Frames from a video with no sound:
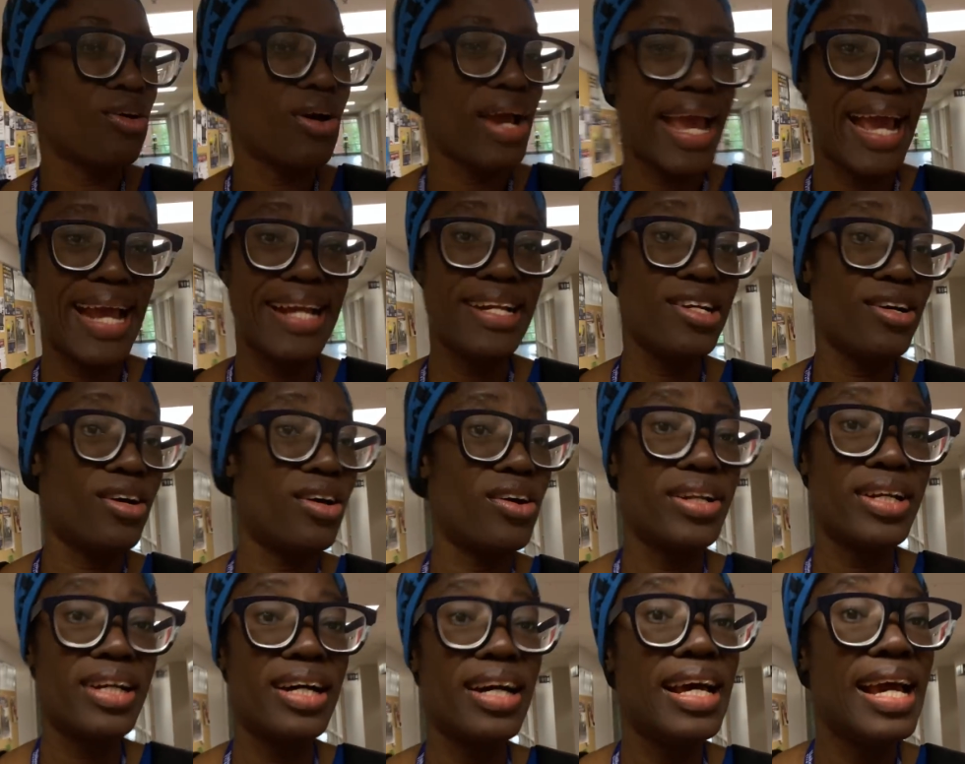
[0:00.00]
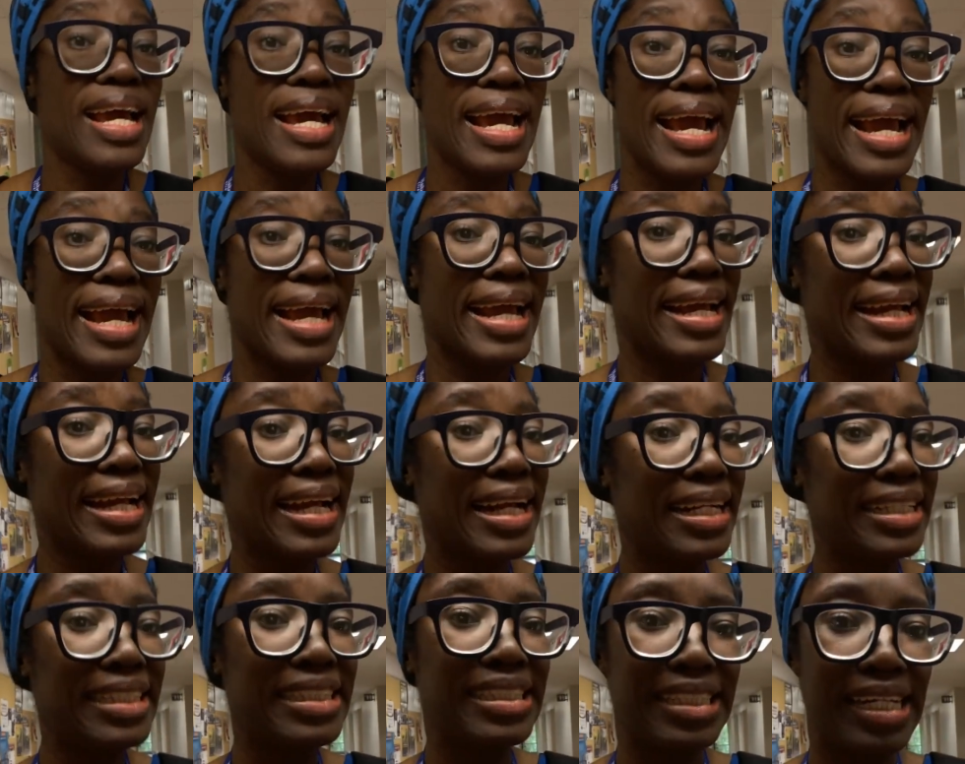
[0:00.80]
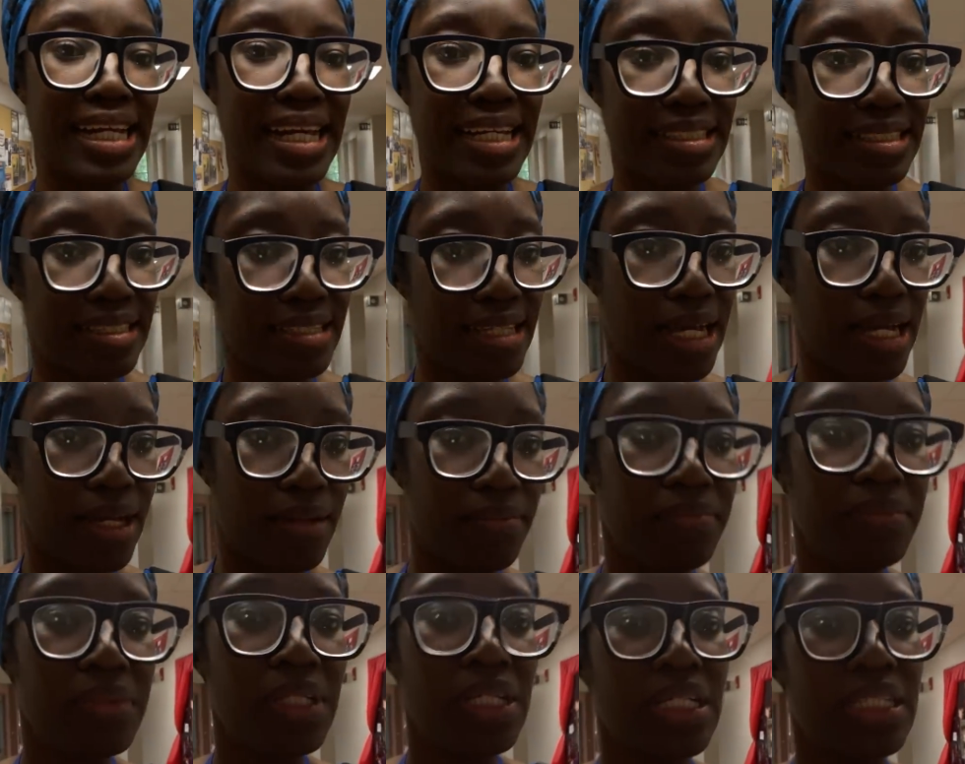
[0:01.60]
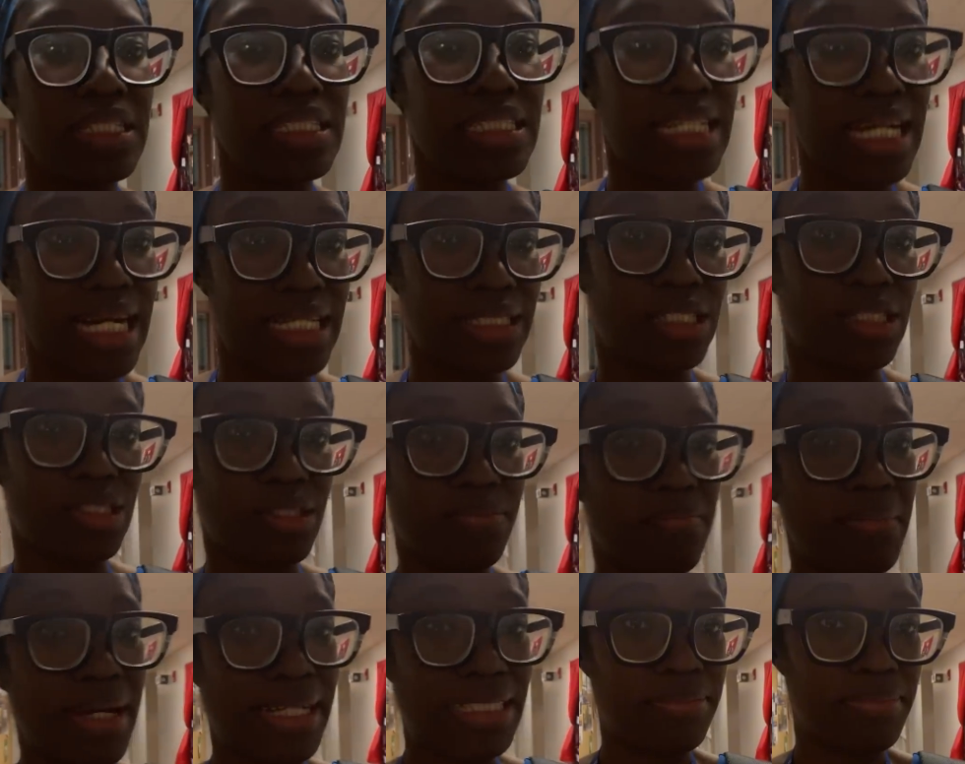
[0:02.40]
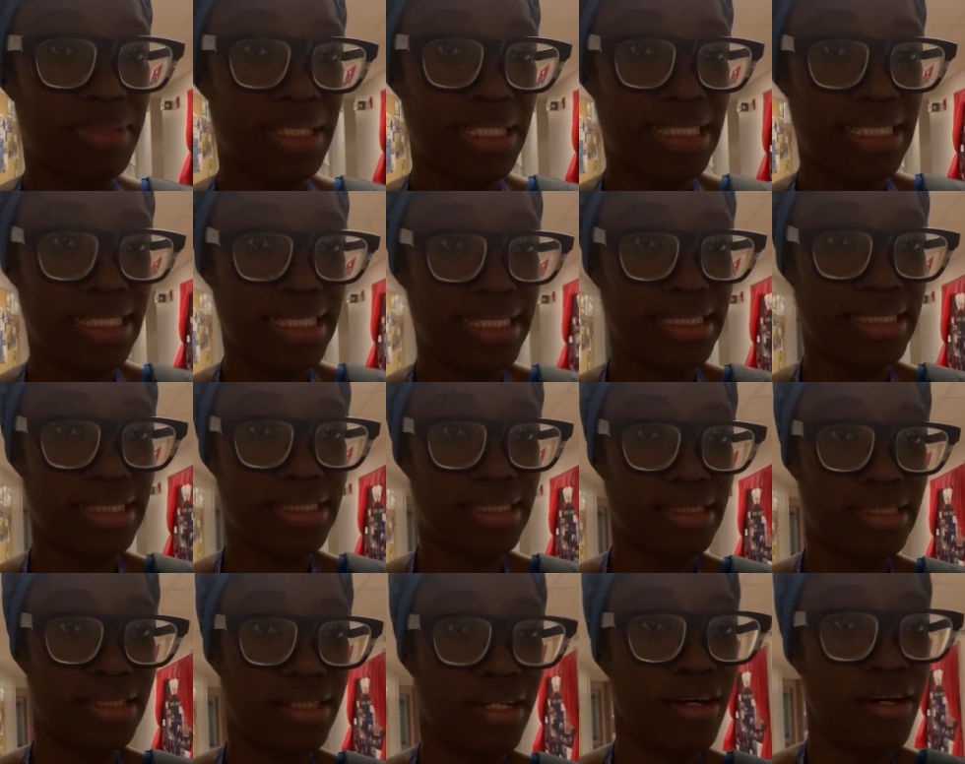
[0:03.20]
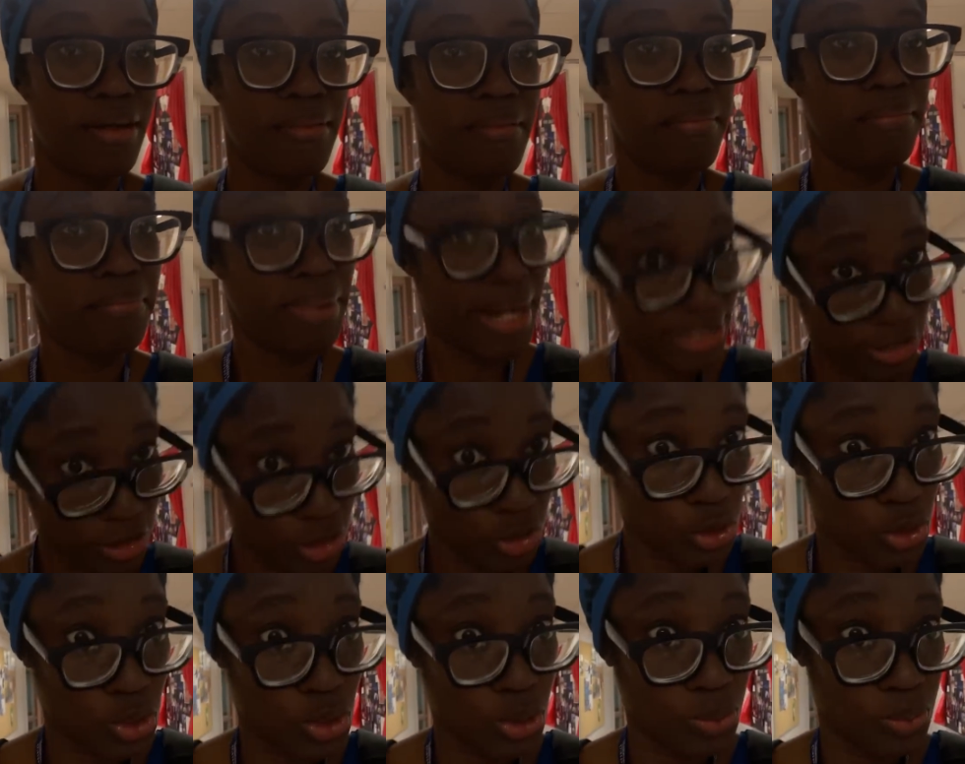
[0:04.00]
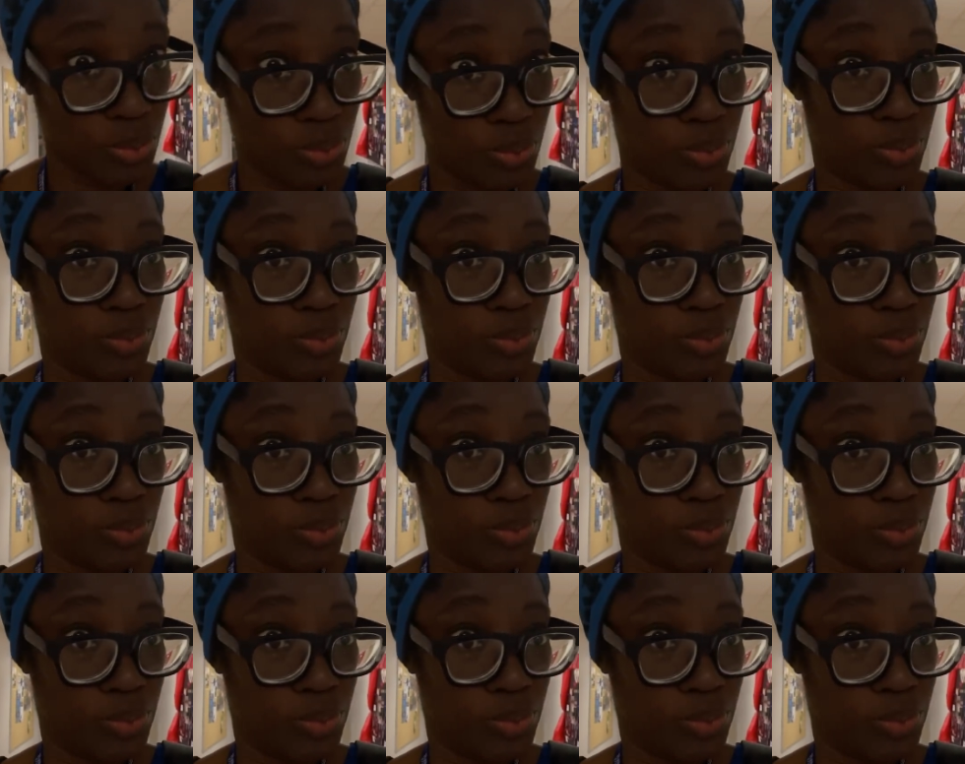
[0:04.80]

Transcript: any other English exam that might be needed by your school.